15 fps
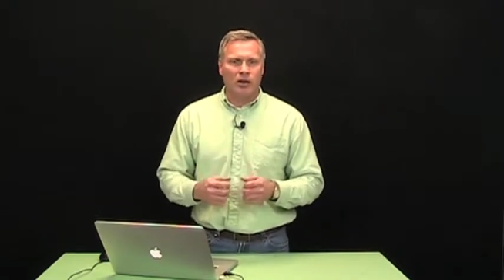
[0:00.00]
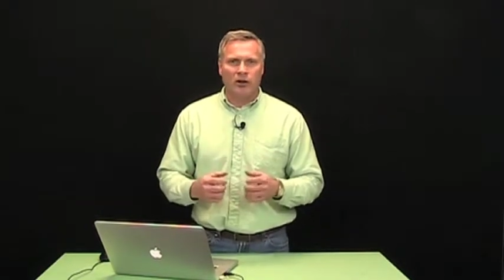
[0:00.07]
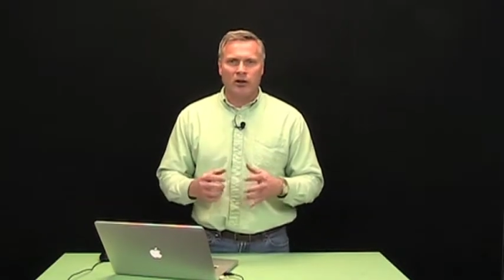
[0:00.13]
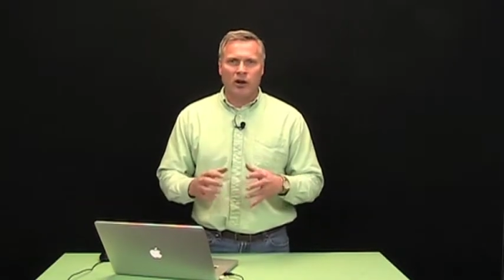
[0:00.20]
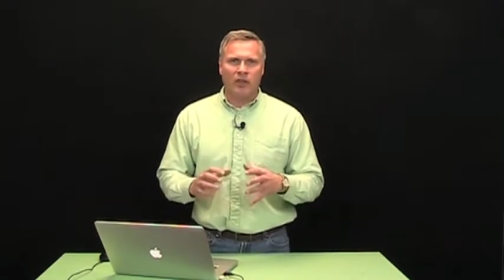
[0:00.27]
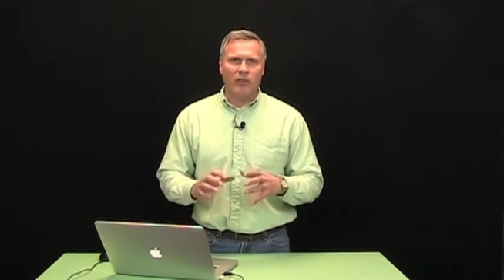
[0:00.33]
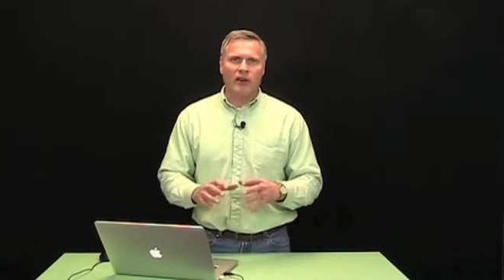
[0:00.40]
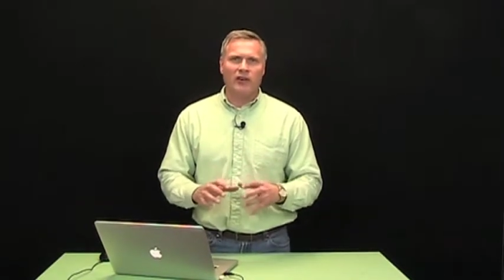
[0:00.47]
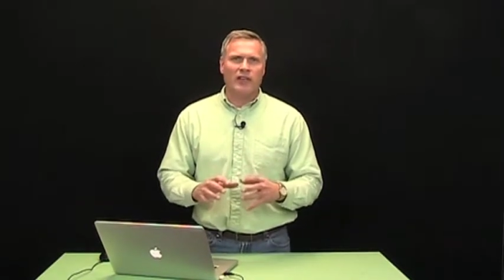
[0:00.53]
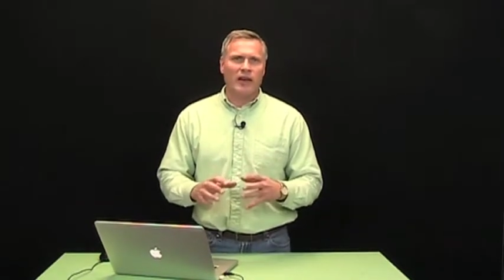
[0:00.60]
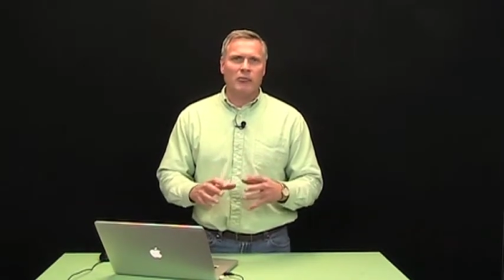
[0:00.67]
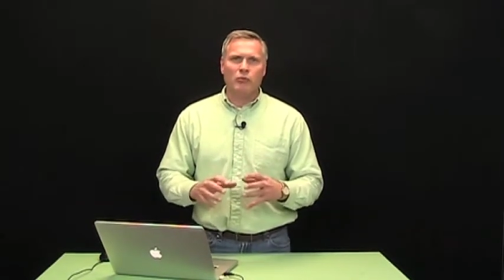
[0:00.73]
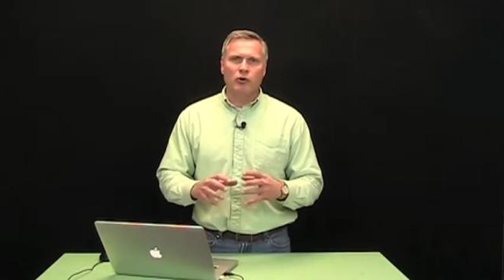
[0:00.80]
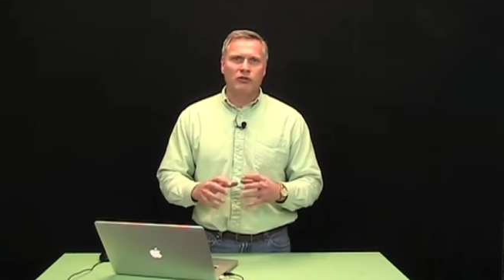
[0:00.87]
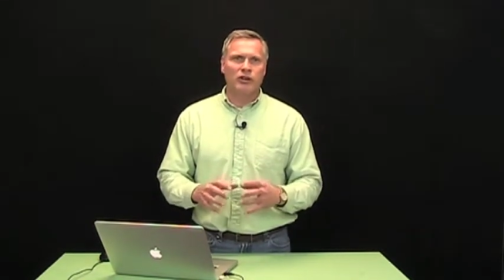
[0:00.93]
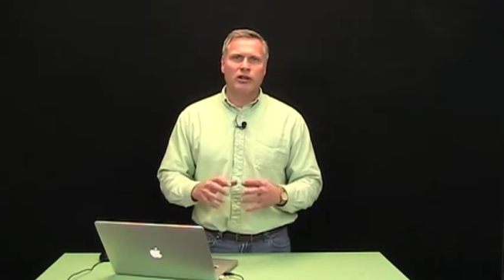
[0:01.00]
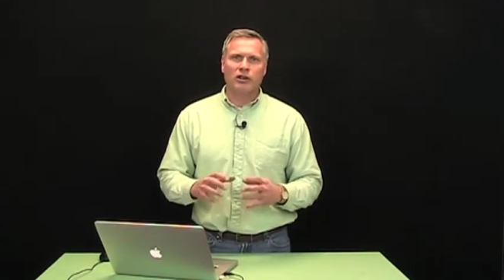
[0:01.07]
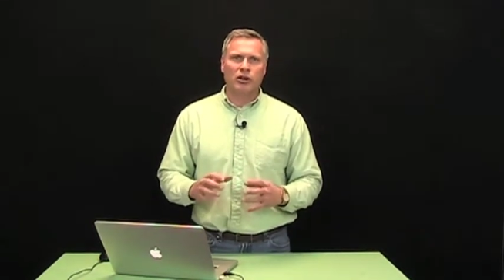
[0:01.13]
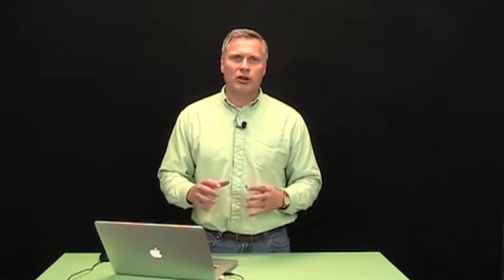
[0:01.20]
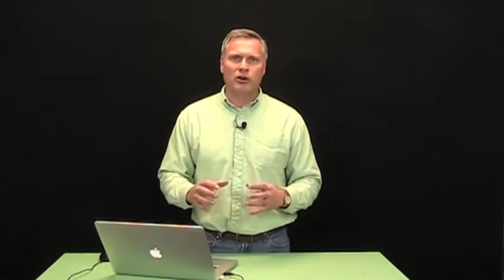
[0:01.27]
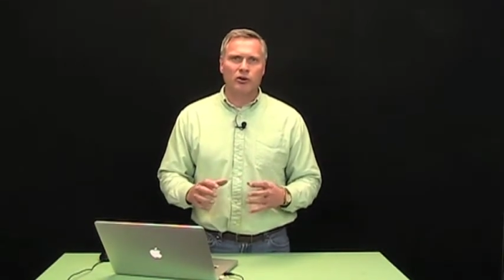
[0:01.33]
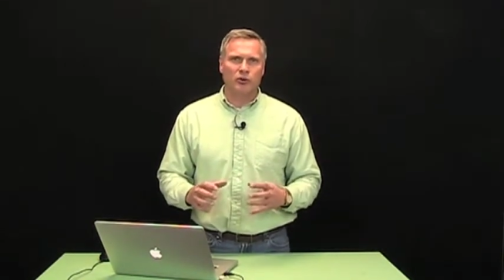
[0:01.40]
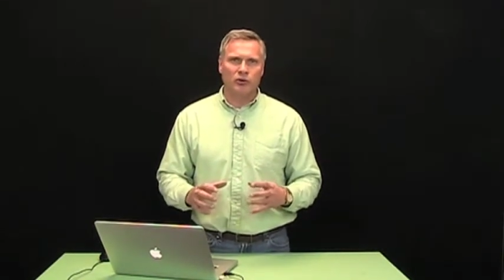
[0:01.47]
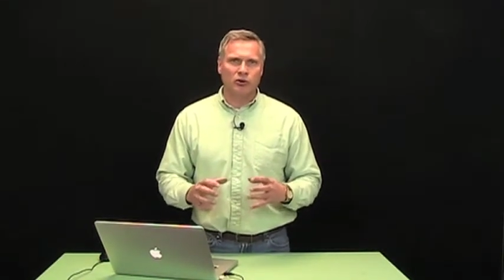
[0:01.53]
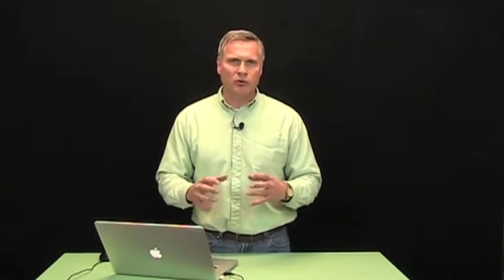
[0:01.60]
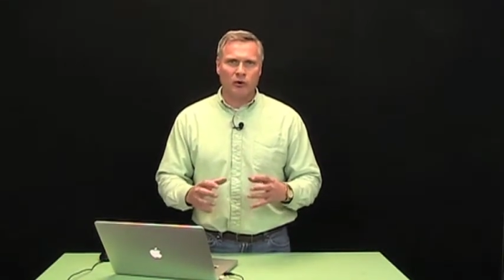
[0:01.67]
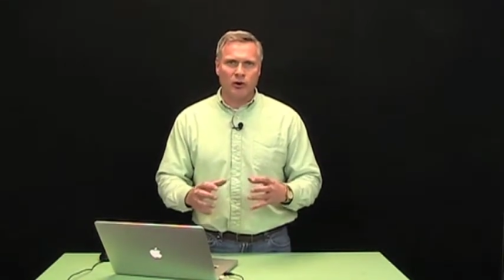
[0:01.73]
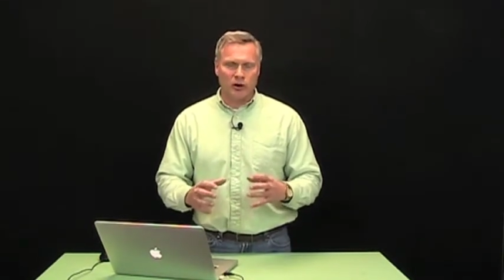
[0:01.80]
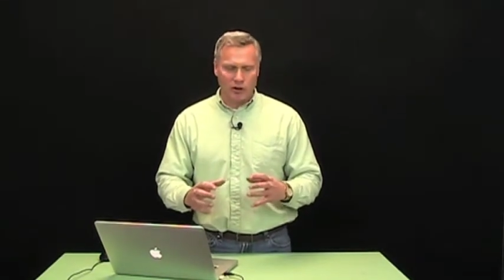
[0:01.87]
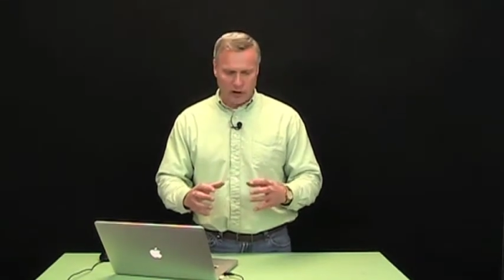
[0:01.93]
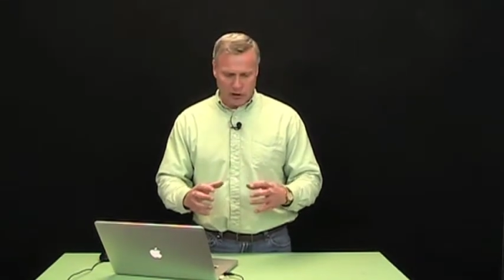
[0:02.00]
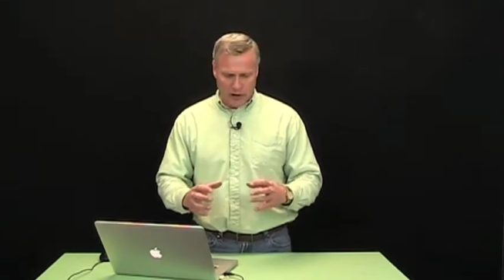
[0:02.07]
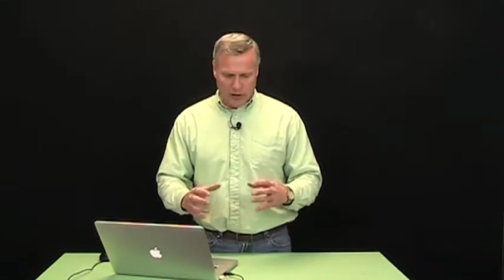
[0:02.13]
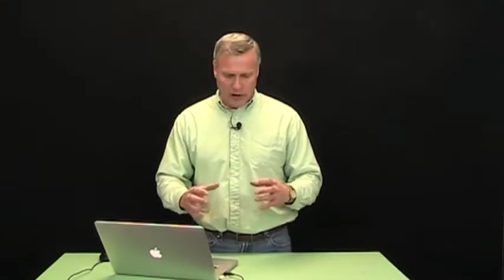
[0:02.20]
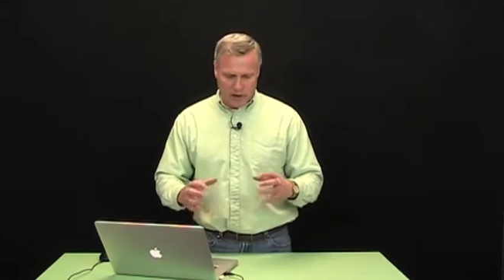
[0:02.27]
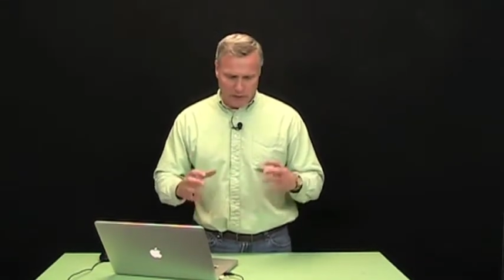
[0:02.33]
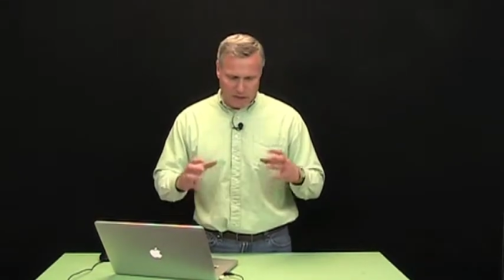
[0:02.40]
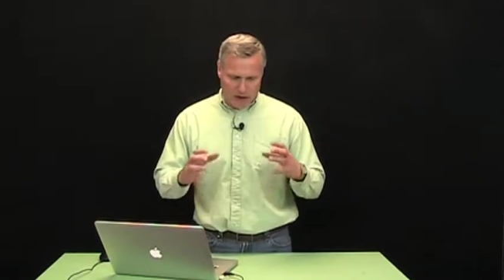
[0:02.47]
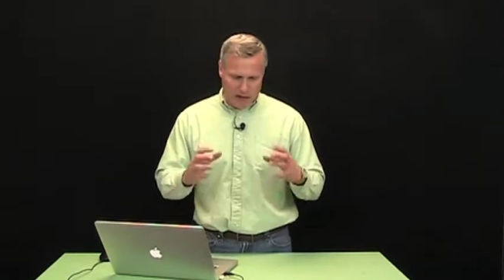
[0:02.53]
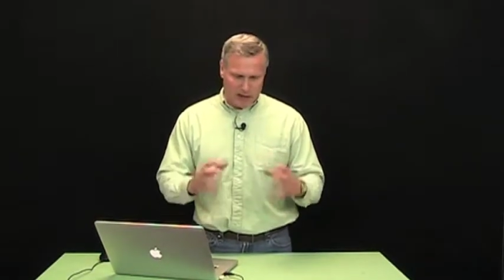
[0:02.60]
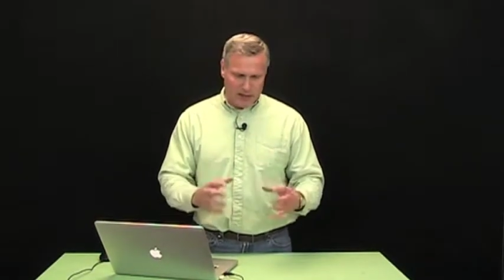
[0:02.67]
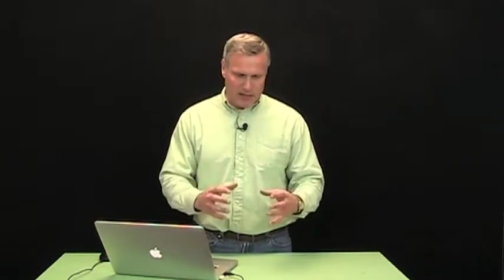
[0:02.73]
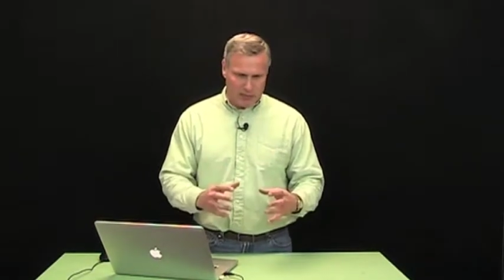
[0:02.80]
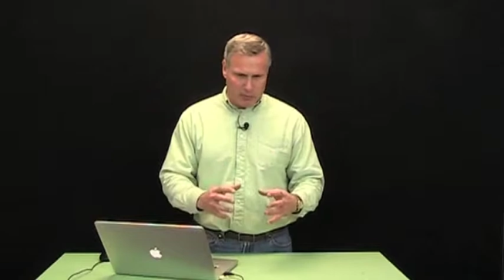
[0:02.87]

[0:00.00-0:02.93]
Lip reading: I think of that movie Cocoon, where they find these